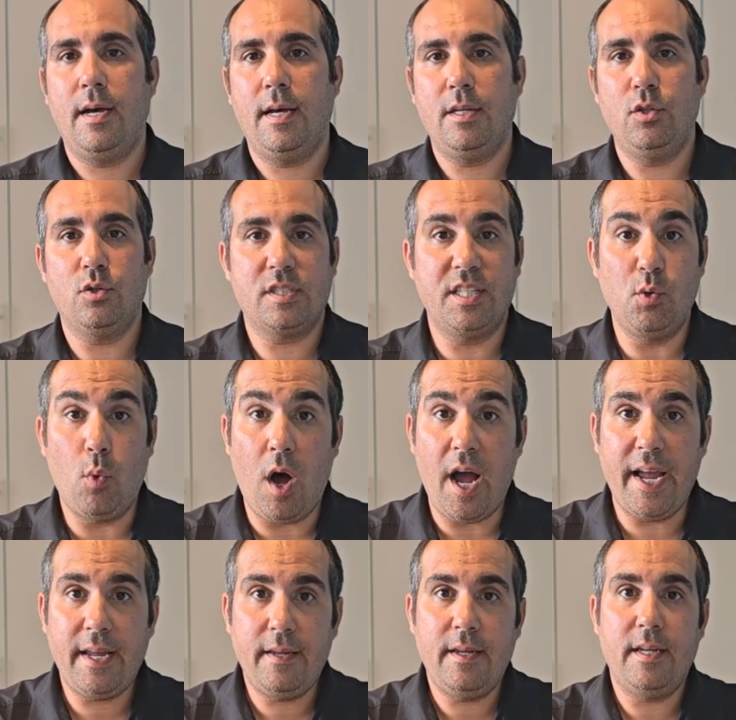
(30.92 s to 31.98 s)
You'll see
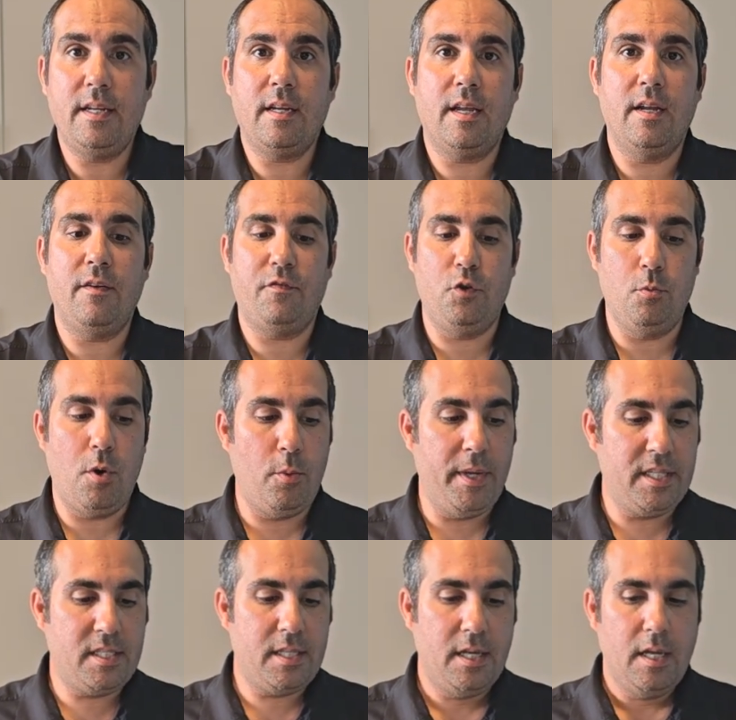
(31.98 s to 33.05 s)
why in a few
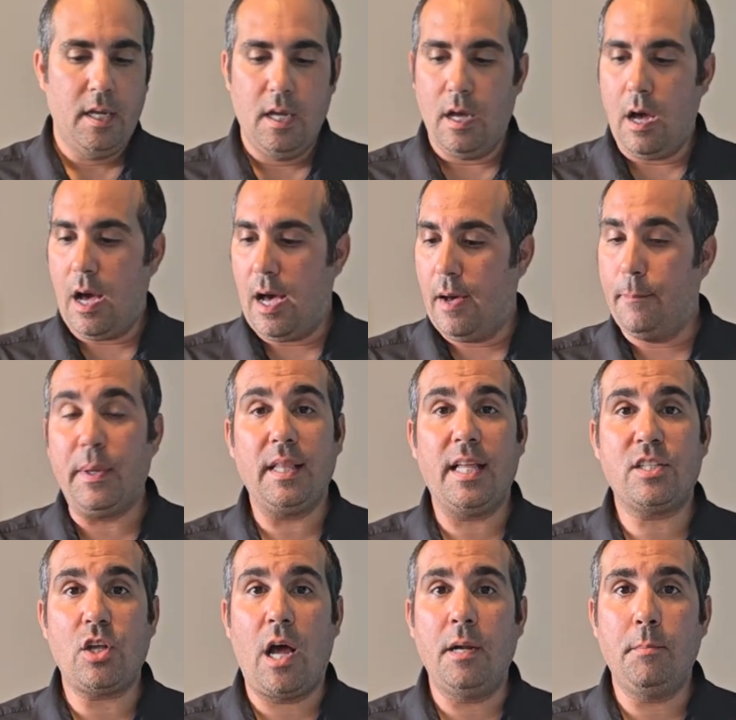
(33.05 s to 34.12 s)
moments. But
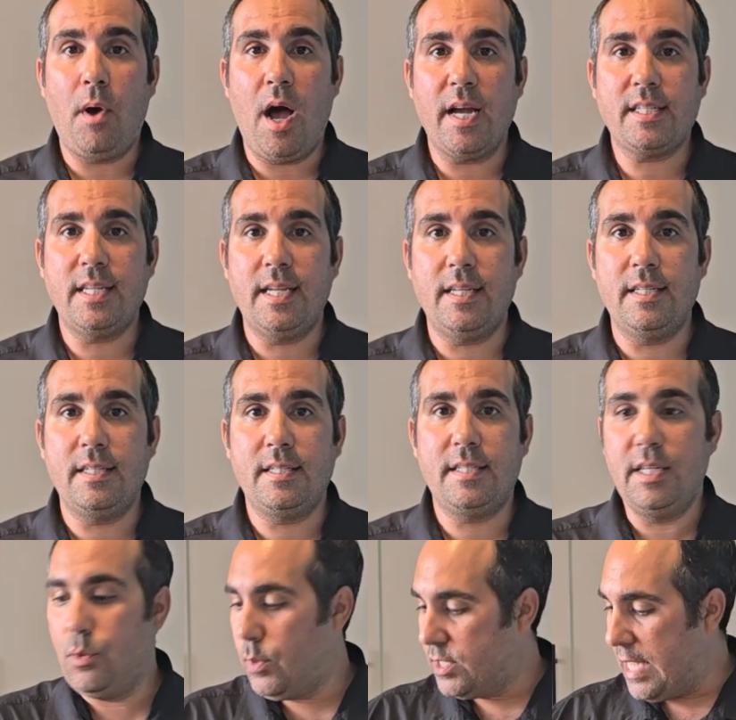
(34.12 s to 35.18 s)
let's unbox it and
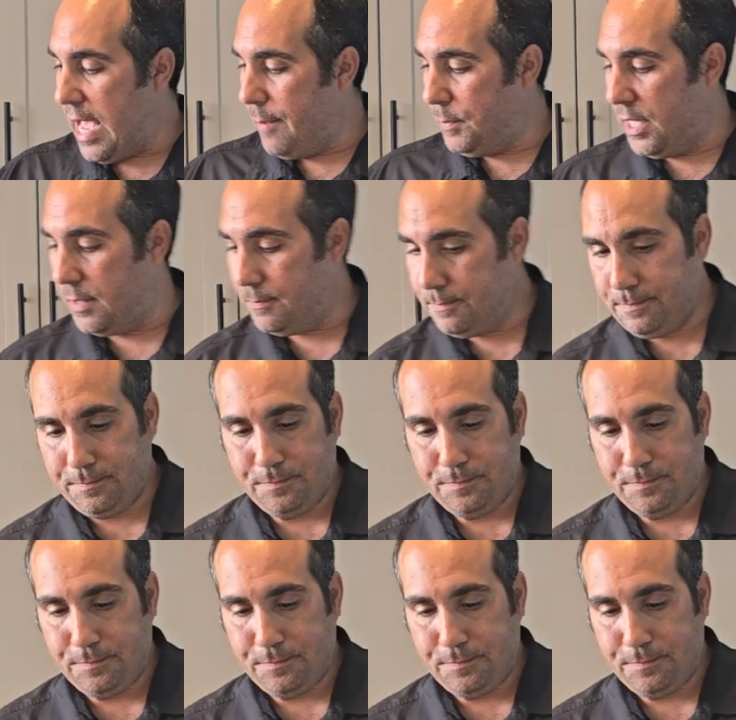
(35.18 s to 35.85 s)
see what's happening.